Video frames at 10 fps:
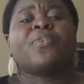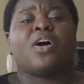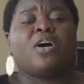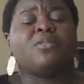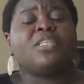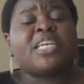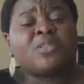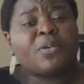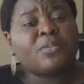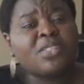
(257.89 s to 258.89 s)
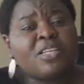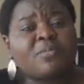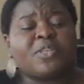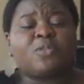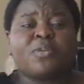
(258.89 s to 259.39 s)
The next baby
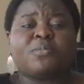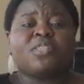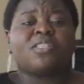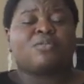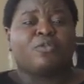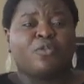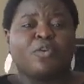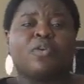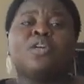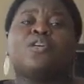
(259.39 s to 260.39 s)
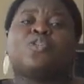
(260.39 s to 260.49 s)
step is baby step 4.